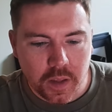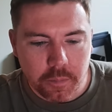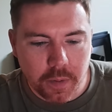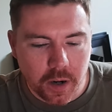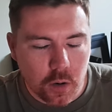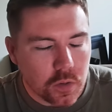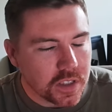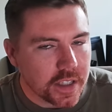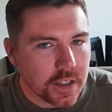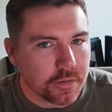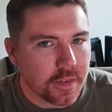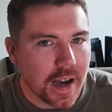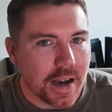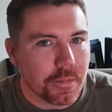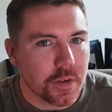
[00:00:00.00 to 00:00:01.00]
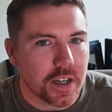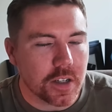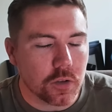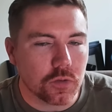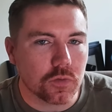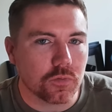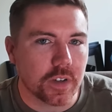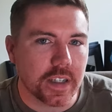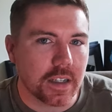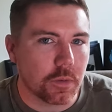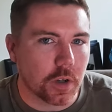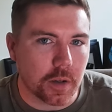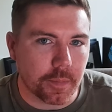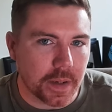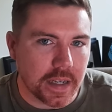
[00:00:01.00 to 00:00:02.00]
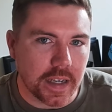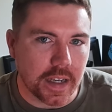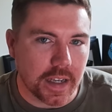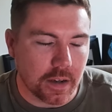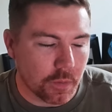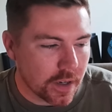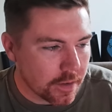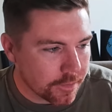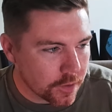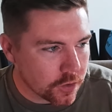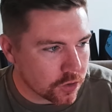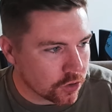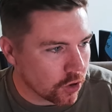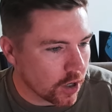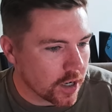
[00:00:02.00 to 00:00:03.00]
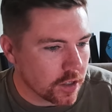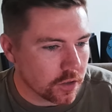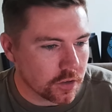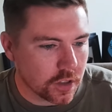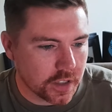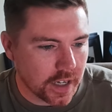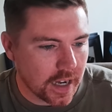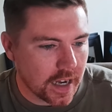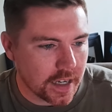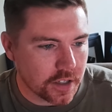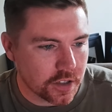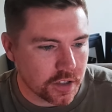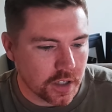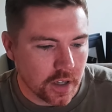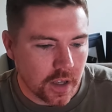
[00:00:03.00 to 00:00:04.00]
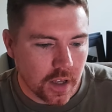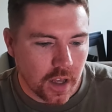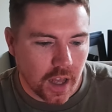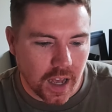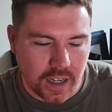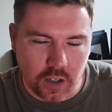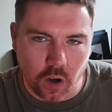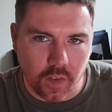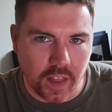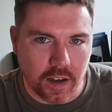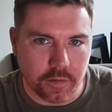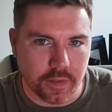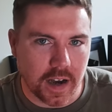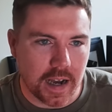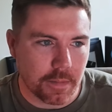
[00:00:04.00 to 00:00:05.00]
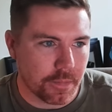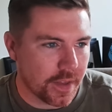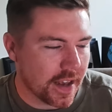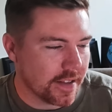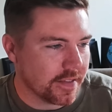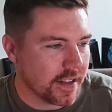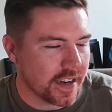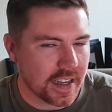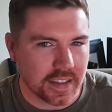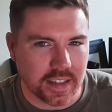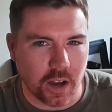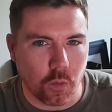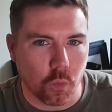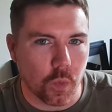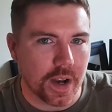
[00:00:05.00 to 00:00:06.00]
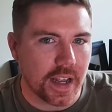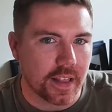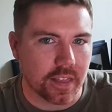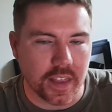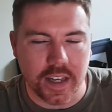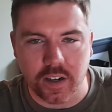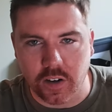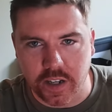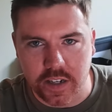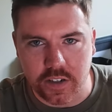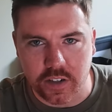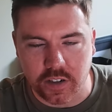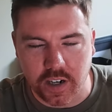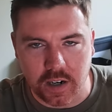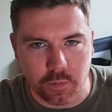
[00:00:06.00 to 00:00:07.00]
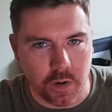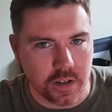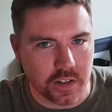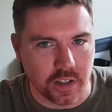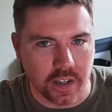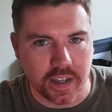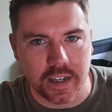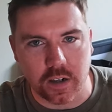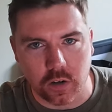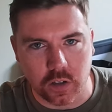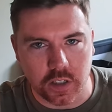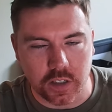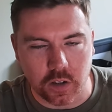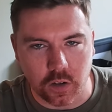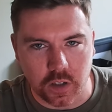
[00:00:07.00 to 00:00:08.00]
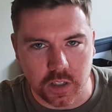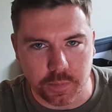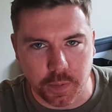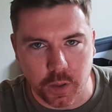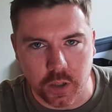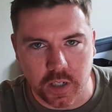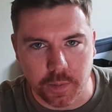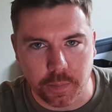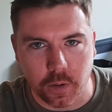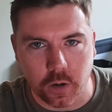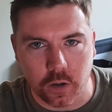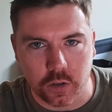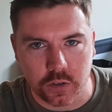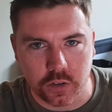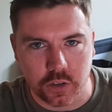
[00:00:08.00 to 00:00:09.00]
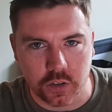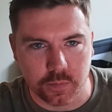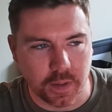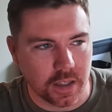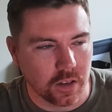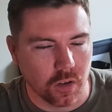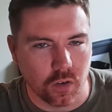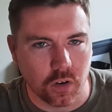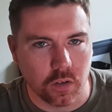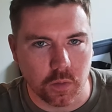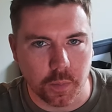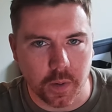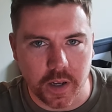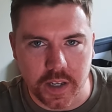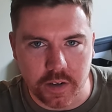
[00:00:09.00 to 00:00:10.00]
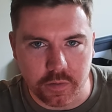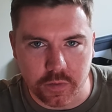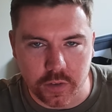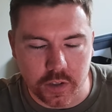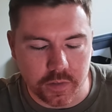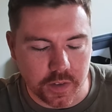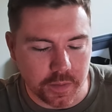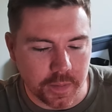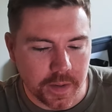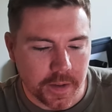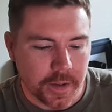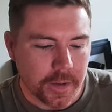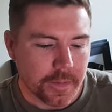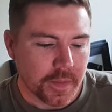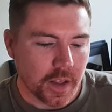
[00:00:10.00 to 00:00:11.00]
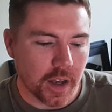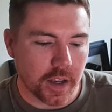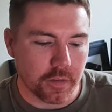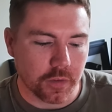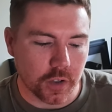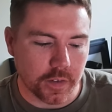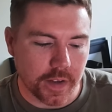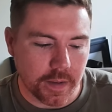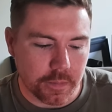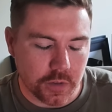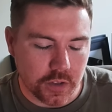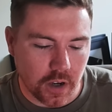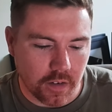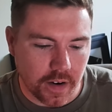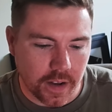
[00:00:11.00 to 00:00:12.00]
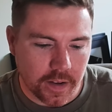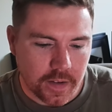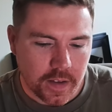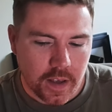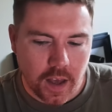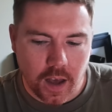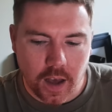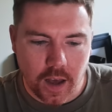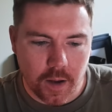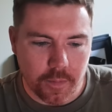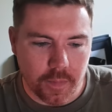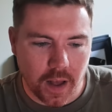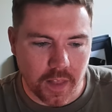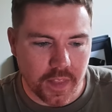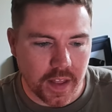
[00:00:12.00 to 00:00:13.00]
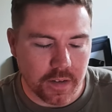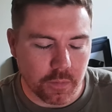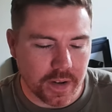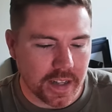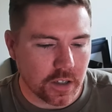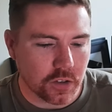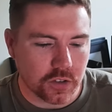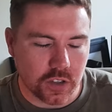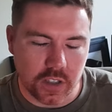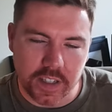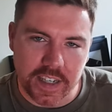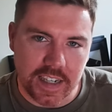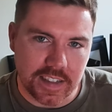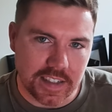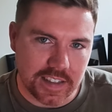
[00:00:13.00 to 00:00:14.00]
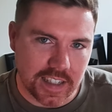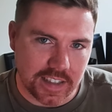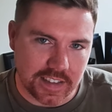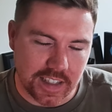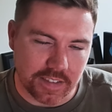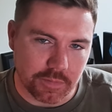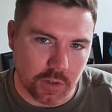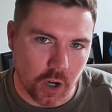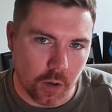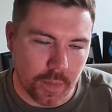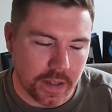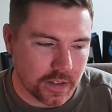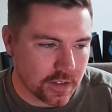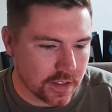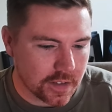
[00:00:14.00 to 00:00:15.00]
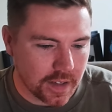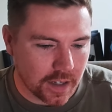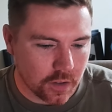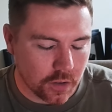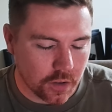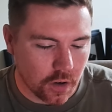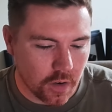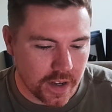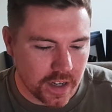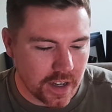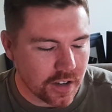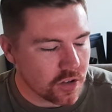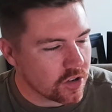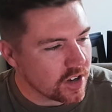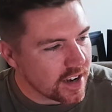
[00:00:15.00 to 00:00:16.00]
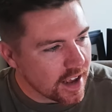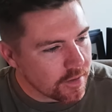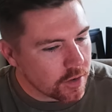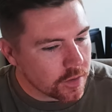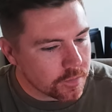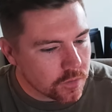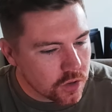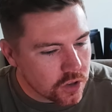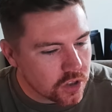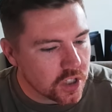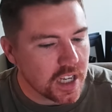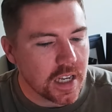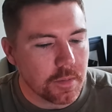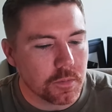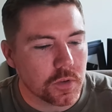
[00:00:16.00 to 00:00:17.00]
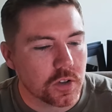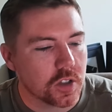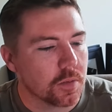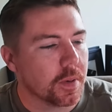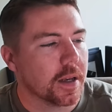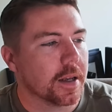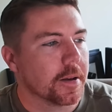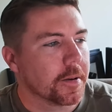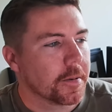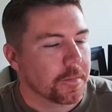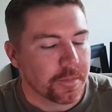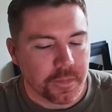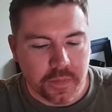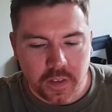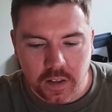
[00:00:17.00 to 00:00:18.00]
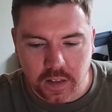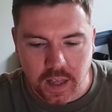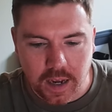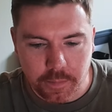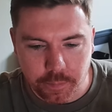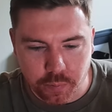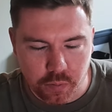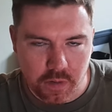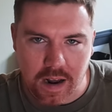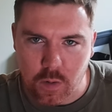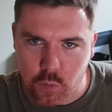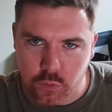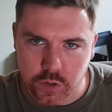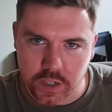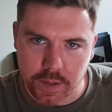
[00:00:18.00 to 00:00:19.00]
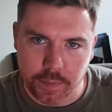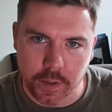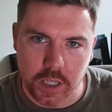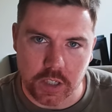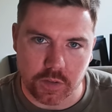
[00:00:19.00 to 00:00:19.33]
but I always get the vibe that he doesn't really want to be here. When he first joined under Dyche, I got that vibe then. Then he had that weird thing on Instagram where he deleted all his Burnley posts because Matt Lawton were playing in front of him. Sorry. And then when he goes to Leeds, he says them comments, and I don't know. He just never seems to be like proud that he plays